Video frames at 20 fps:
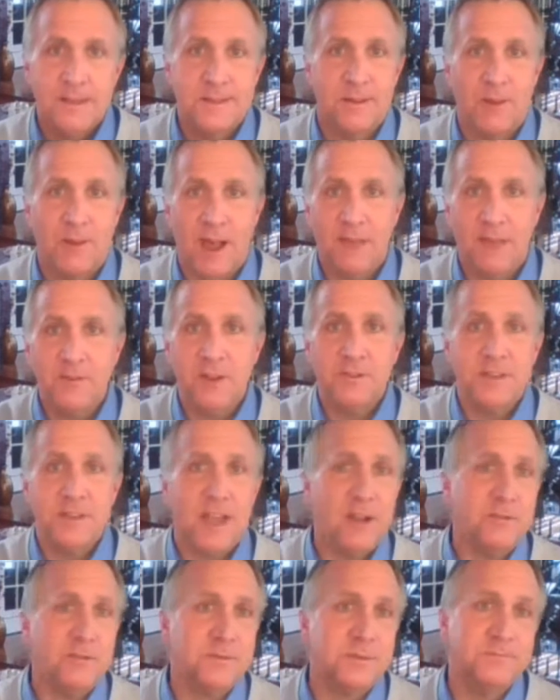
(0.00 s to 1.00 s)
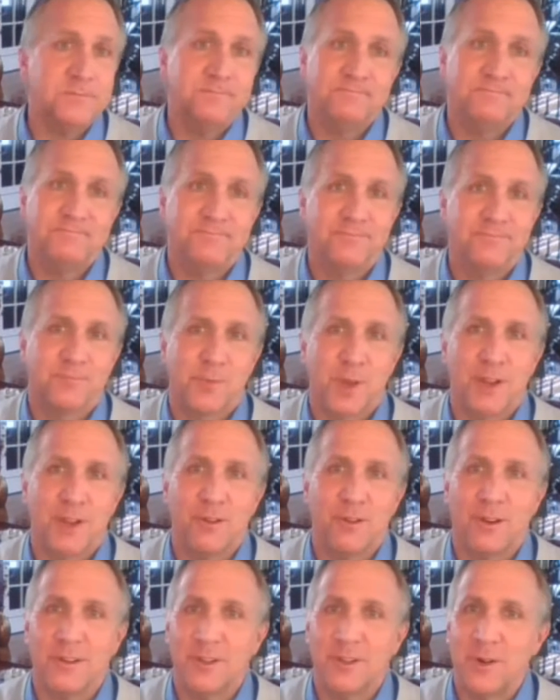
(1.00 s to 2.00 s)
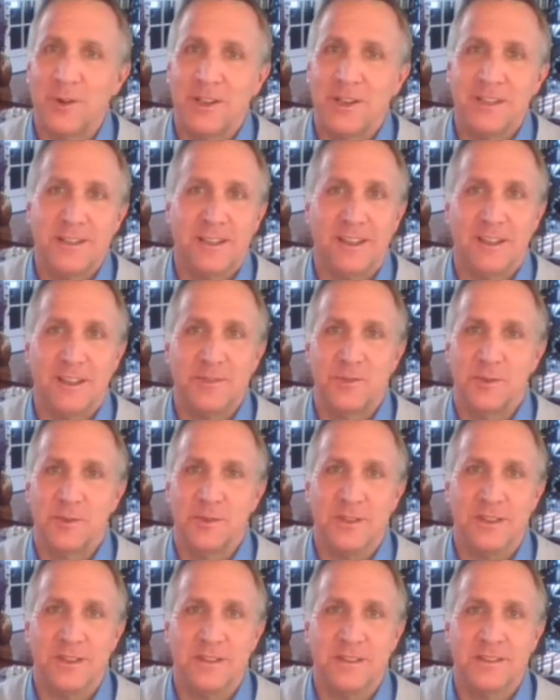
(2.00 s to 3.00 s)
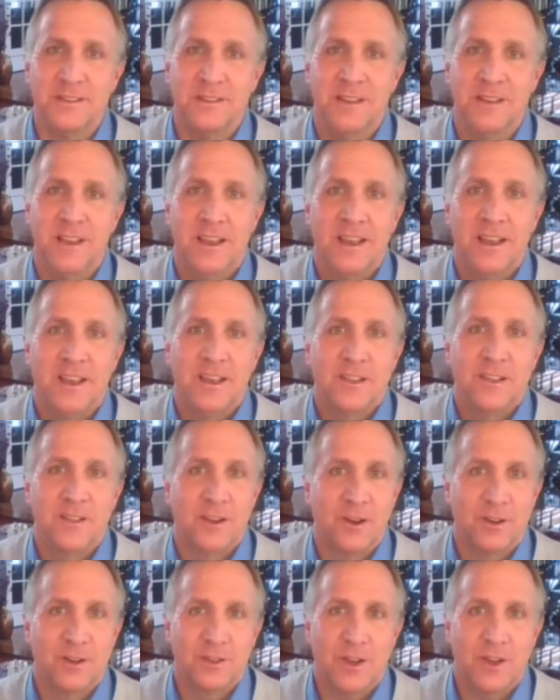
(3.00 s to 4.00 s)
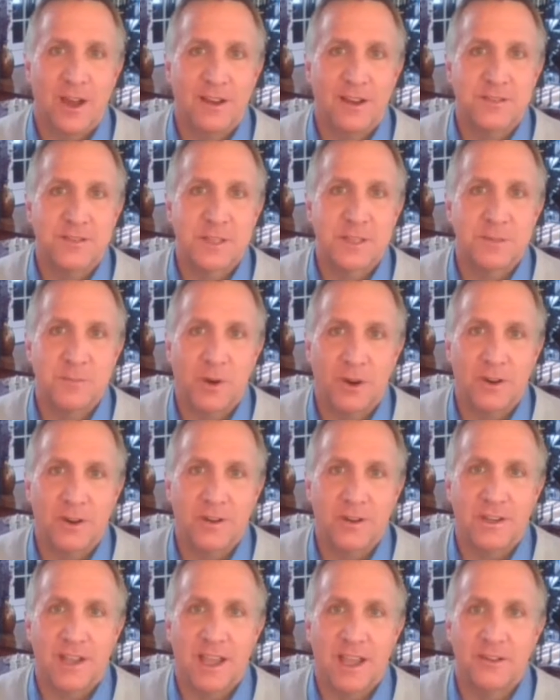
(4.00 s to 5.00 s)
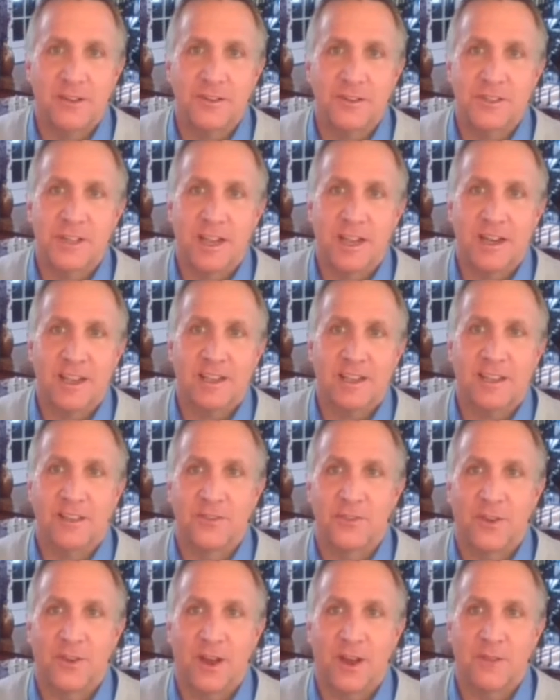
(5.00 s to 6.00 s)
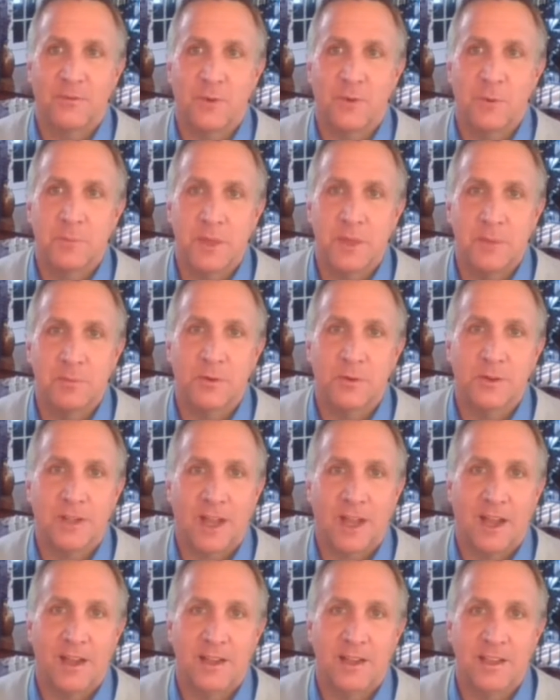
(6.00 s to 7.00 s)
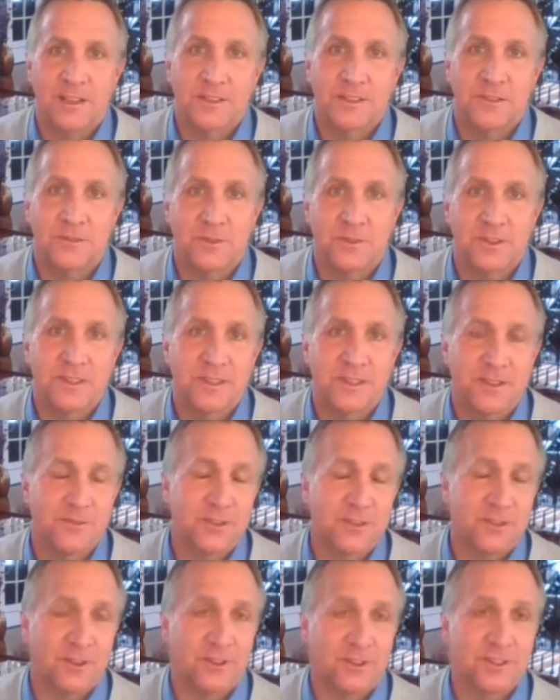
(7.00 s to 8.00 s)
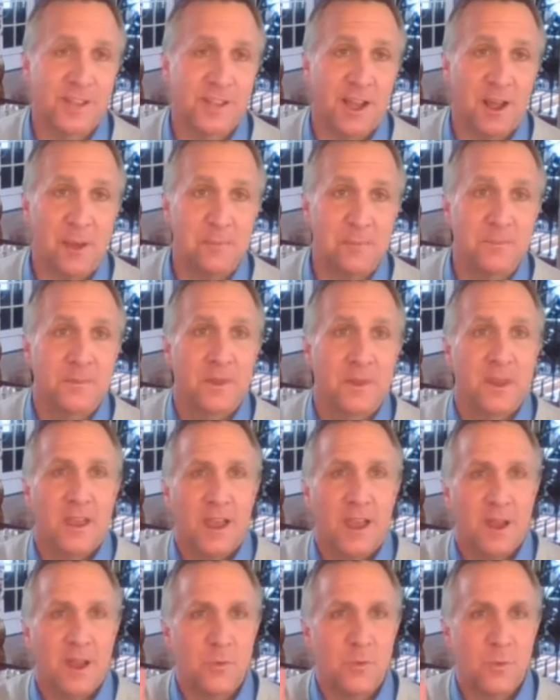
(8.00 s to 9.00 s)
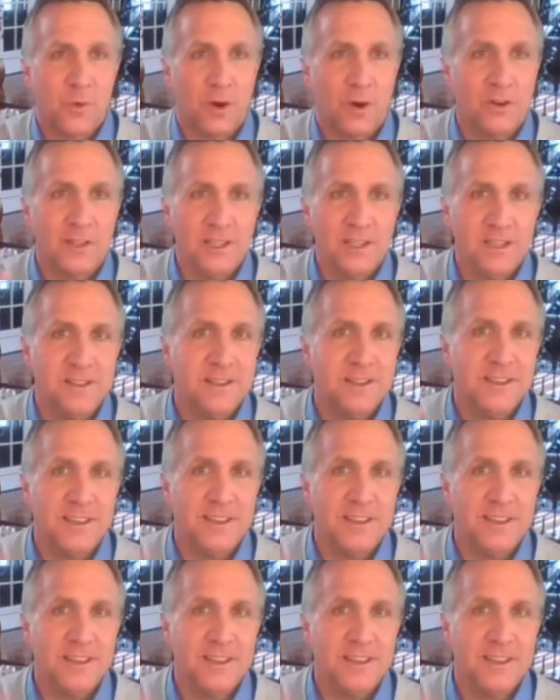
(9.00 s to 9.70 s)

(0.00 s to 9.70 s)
So, have no doubt we are going to get through this. There are a lot of smart, energetic, and thoughtful people guiding us through this difficult time. And working